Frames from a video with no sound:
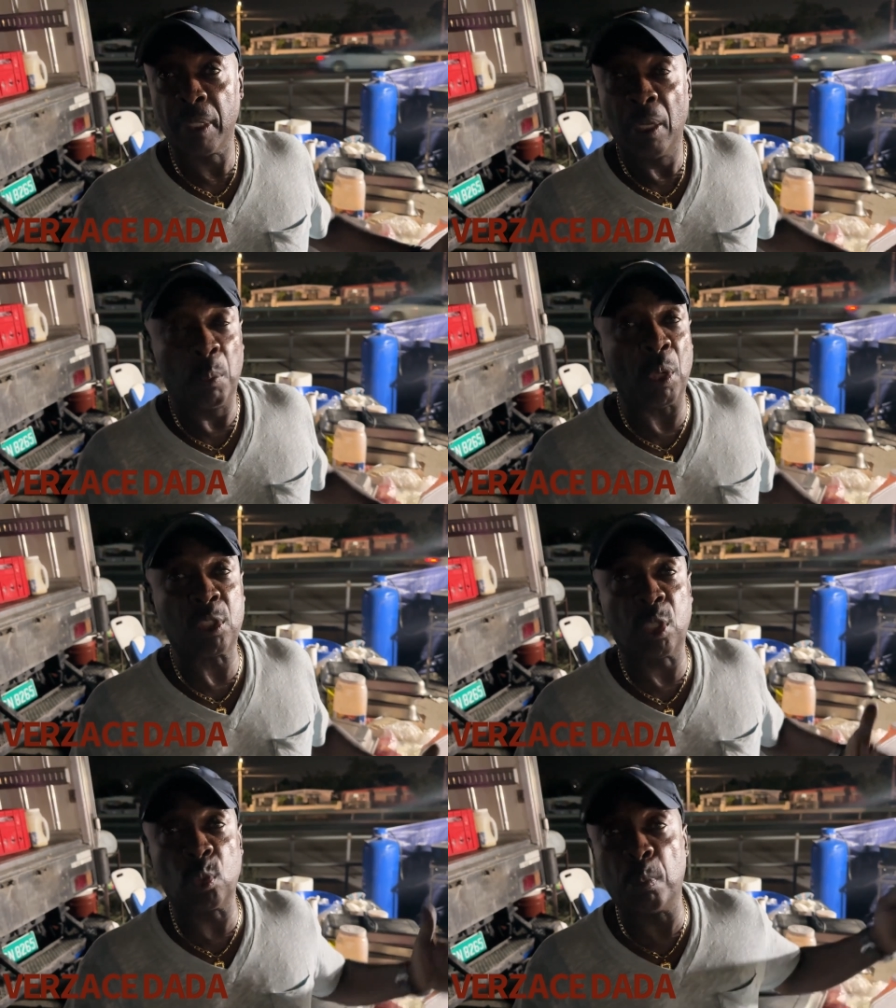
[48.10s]
We
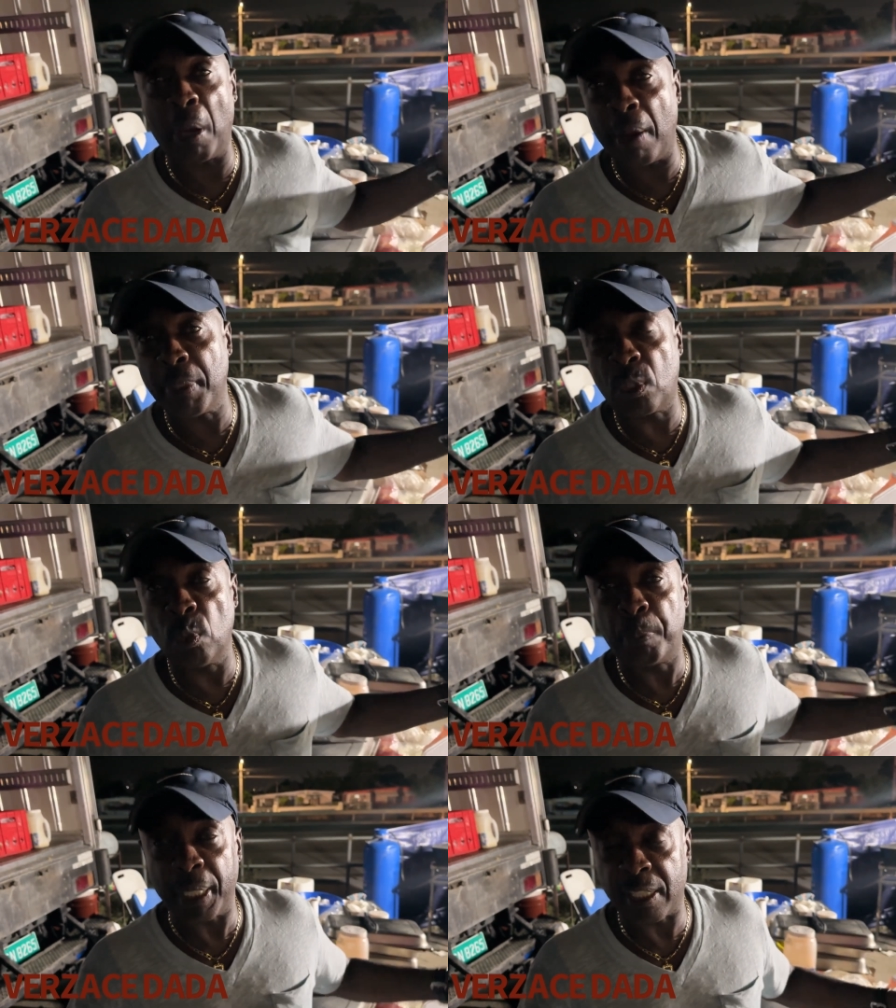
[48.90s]
also do barbecue
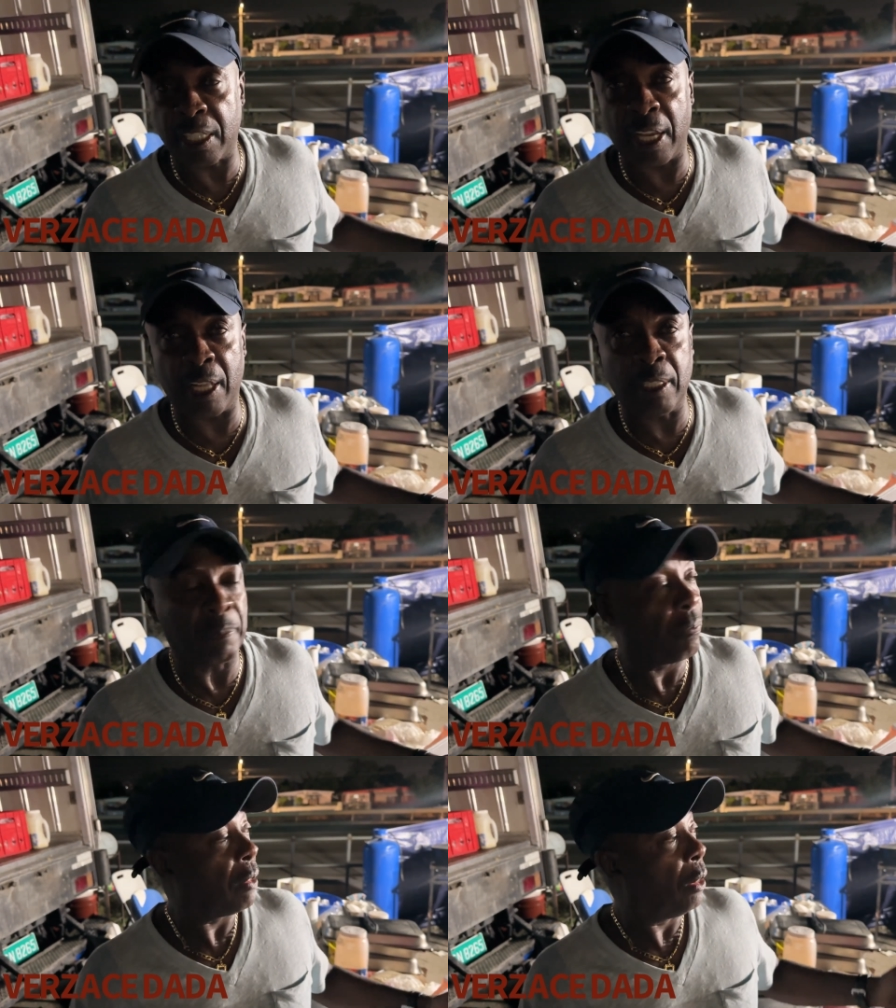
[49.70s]
pig tail,
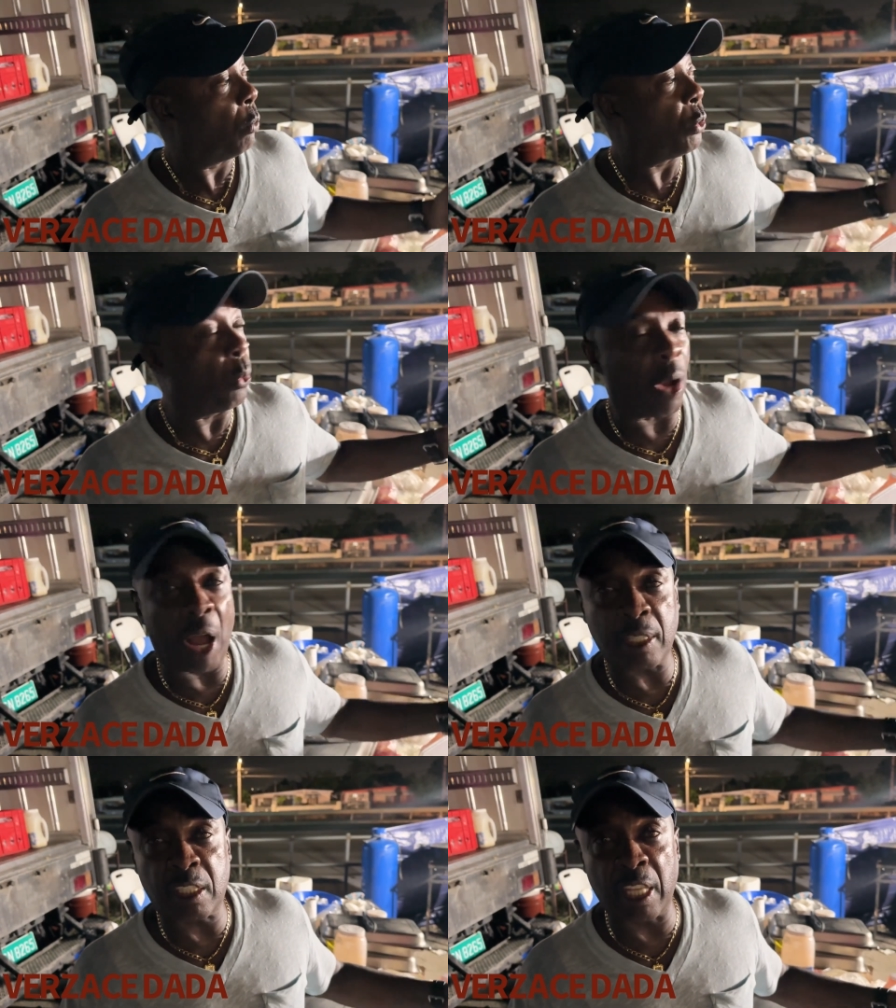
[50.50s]
we do
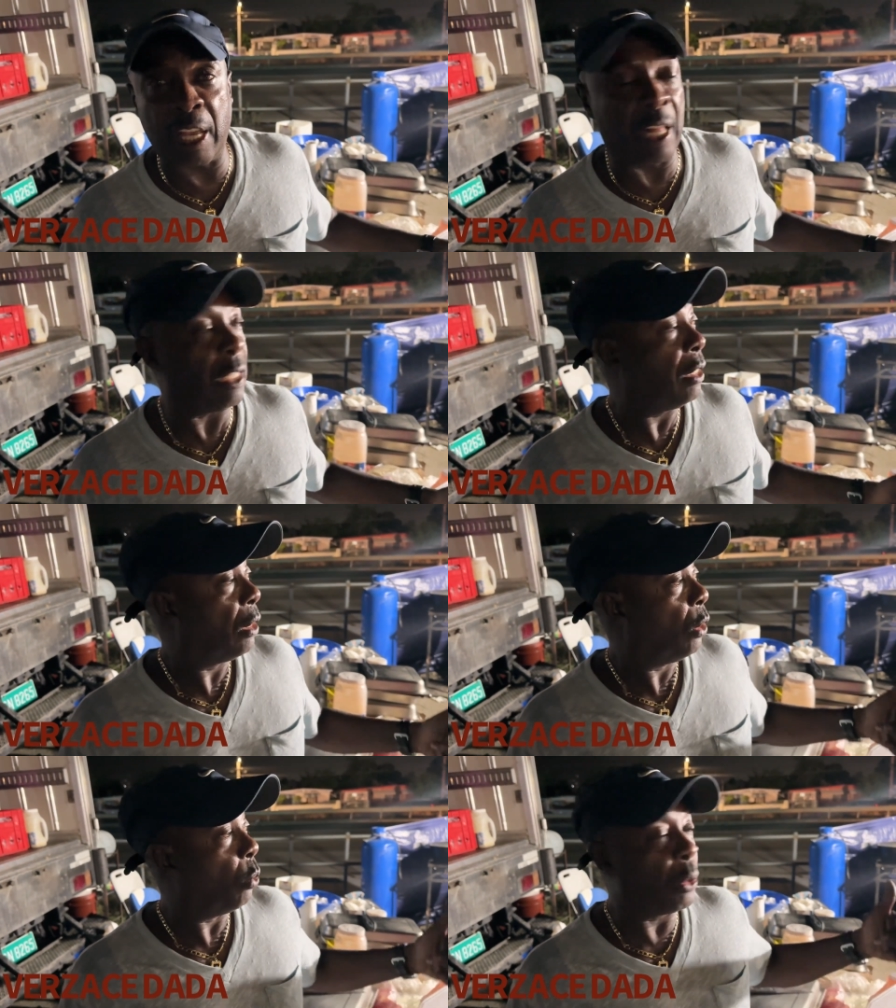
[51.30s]
oxtail,
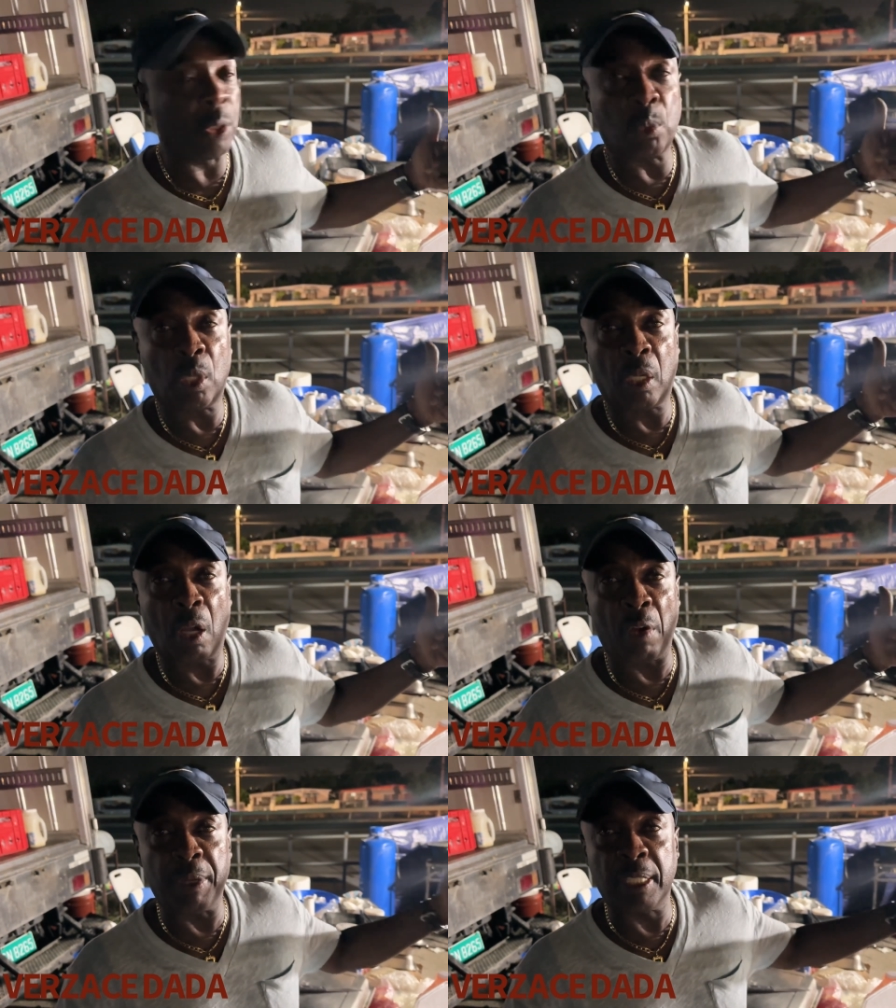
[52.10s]
we do
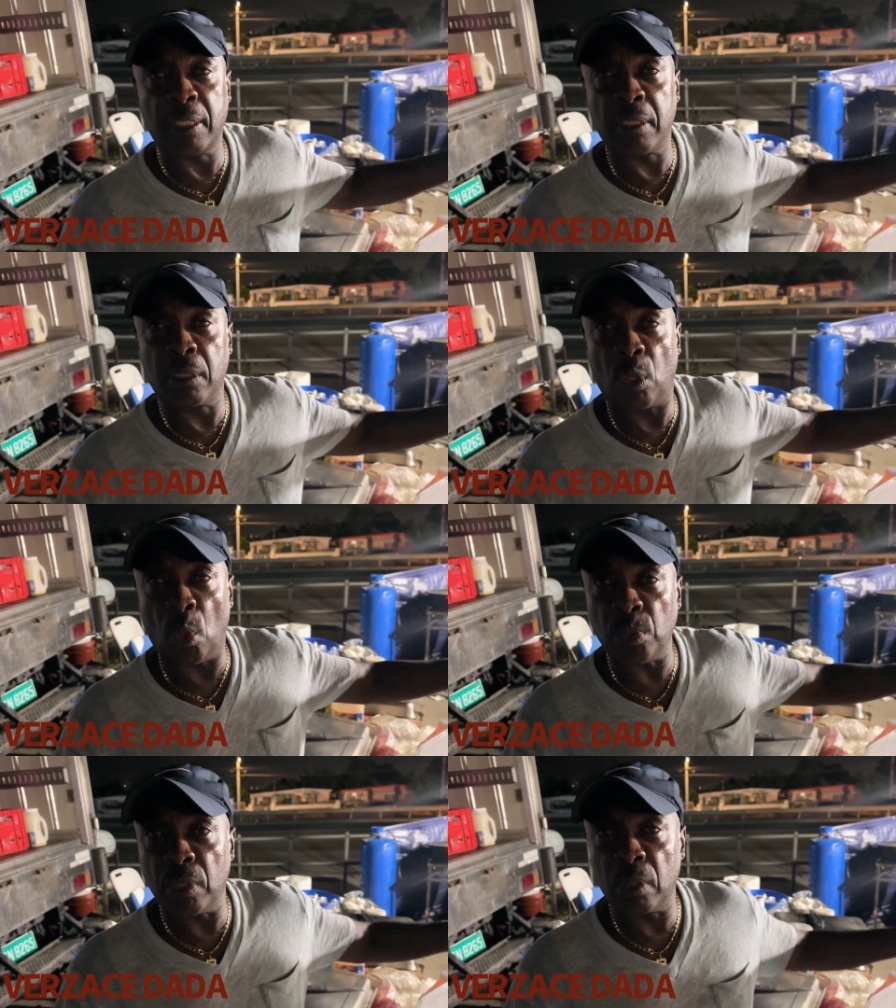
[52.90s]
curried
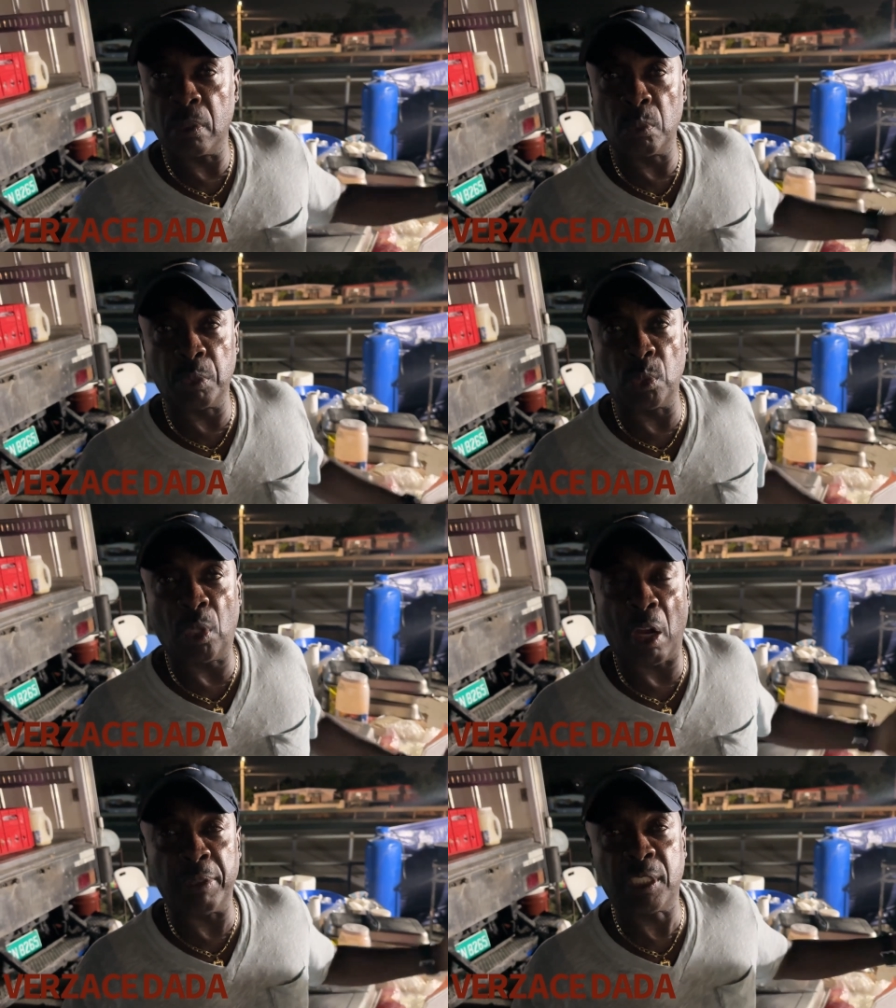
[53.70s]
goat, we do
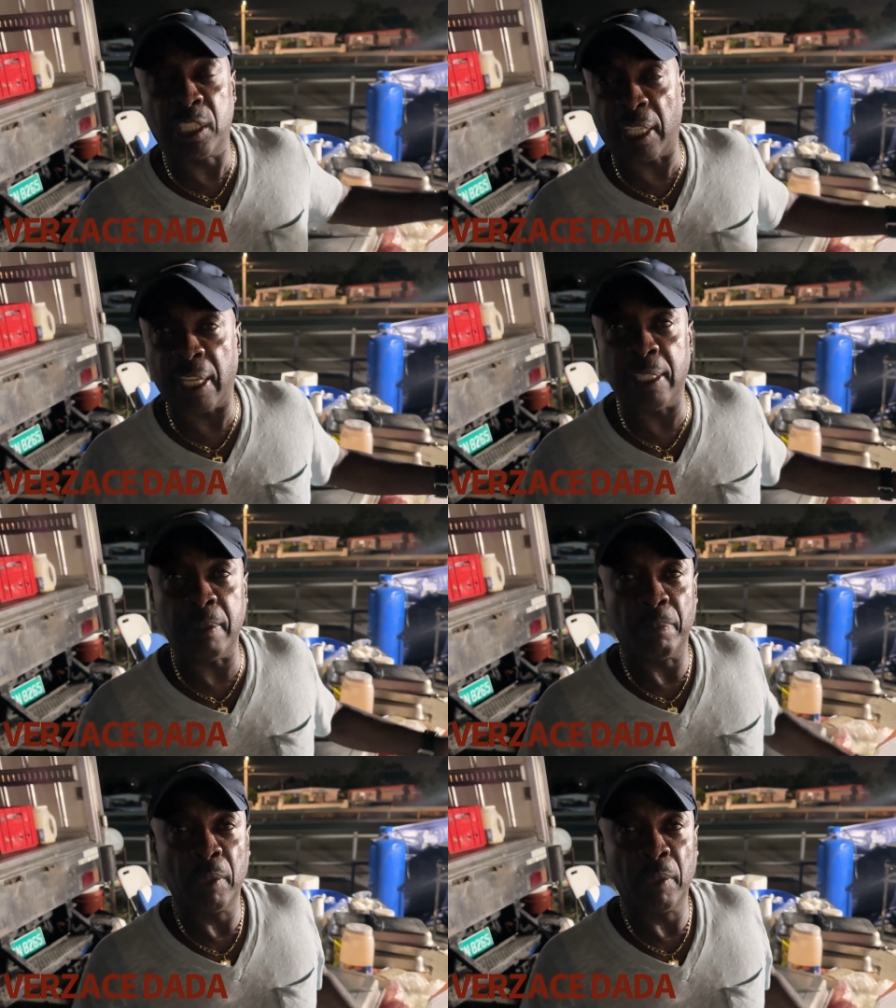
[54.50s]
curried chicken,